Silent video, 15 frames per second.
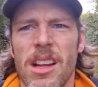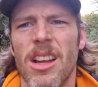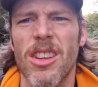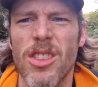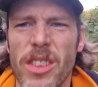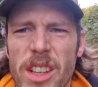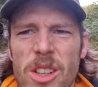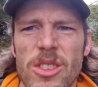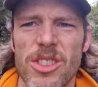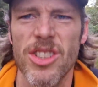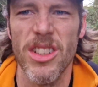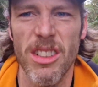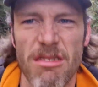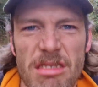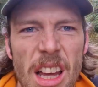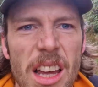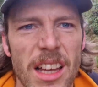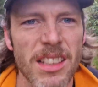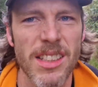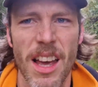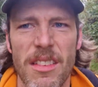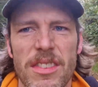
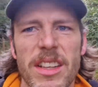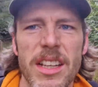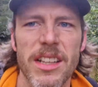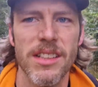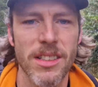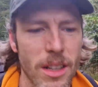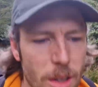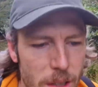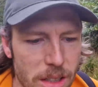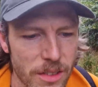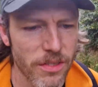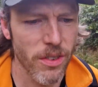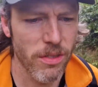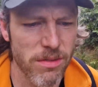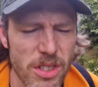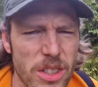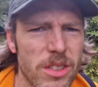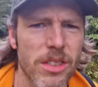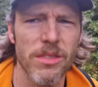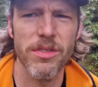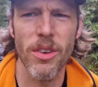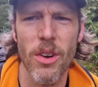370 years old or
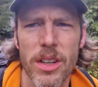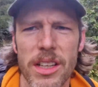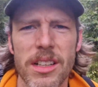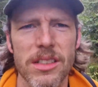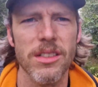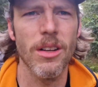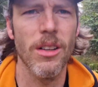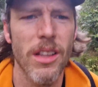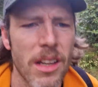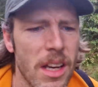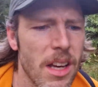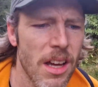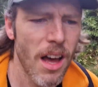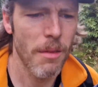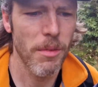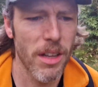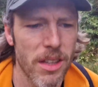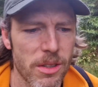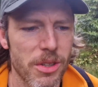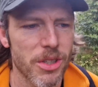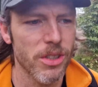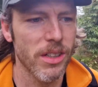340 years old. I'm not
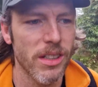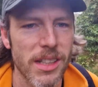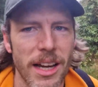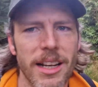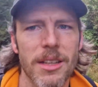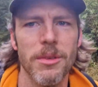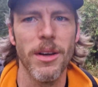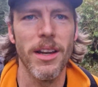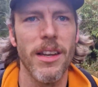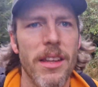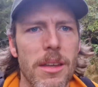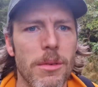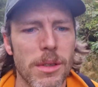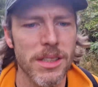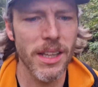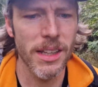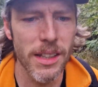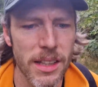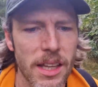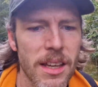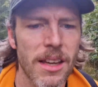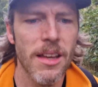too sure exactly when he was
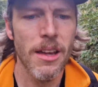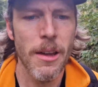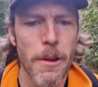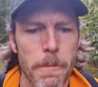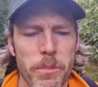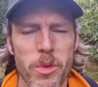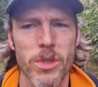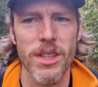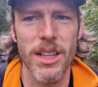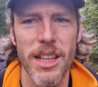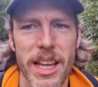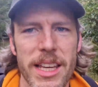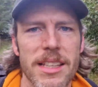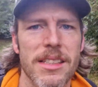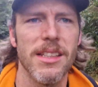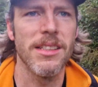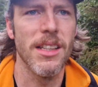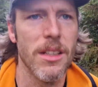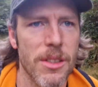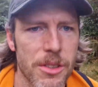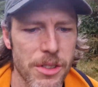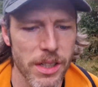killed. It was in the late
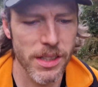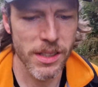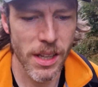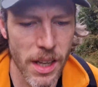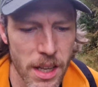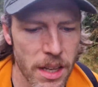1600s.